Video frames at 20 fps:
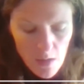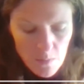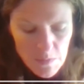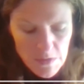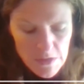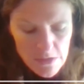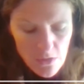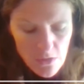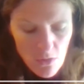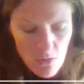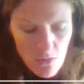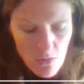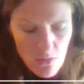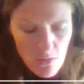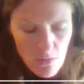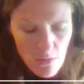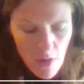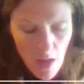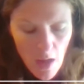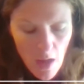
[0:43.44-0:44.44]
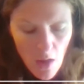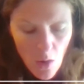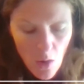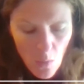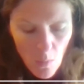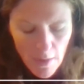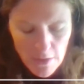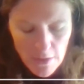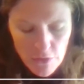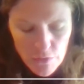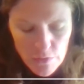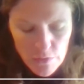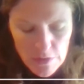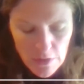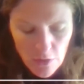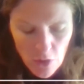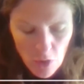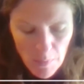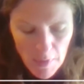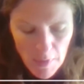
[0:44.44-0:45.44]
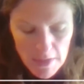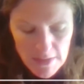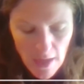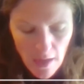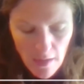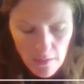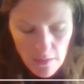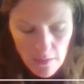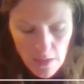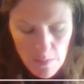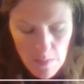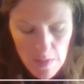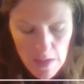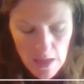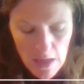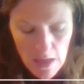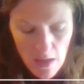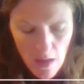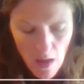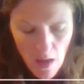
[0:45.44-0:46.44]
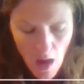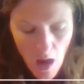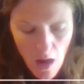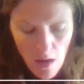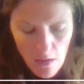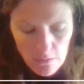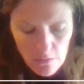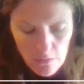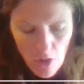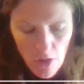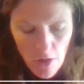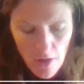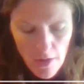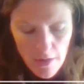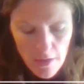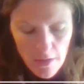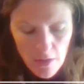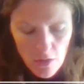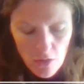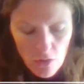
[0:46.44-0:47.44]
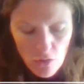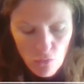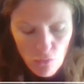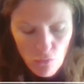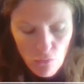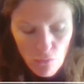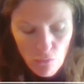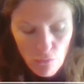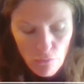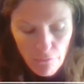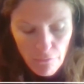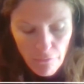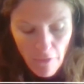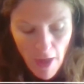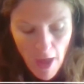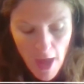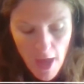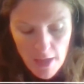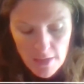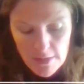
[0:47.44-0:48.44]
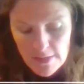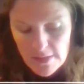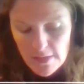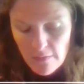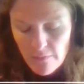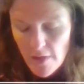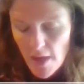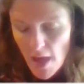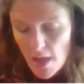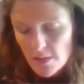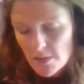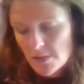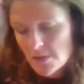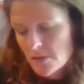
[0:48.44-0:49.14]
So why don't you start out by telling me how long you've had CVS?